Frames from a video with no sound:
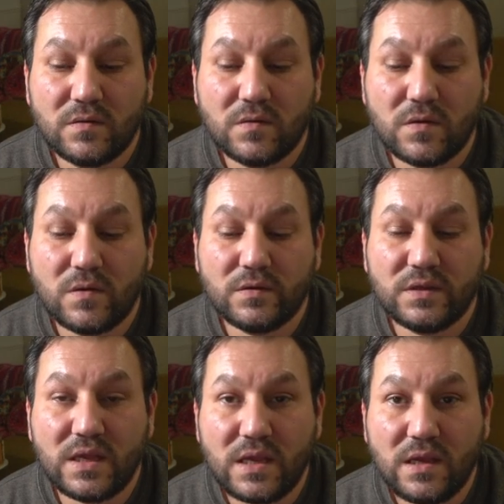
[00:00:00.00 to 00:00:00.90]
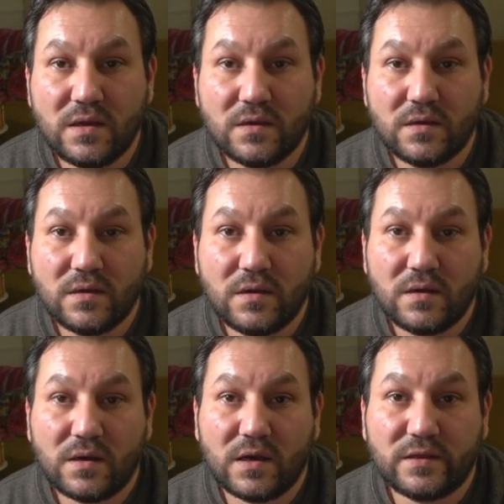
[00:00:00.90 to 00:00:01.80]
Or D.
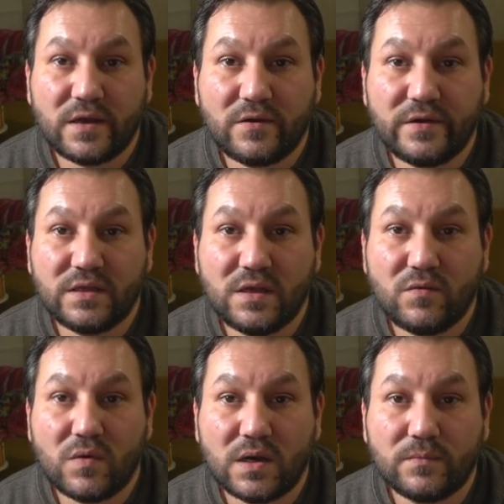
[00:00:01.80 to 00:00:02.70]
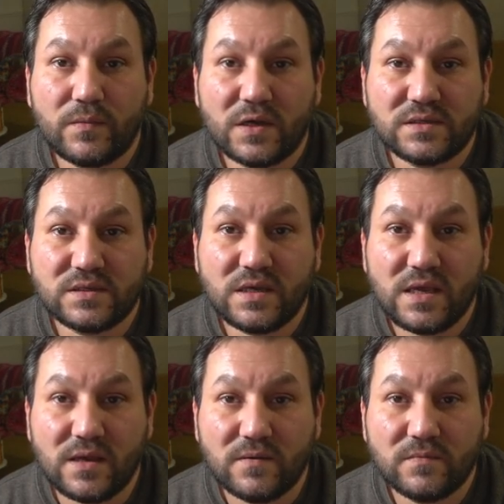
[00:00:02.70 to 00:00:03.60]
Category D1 plus E.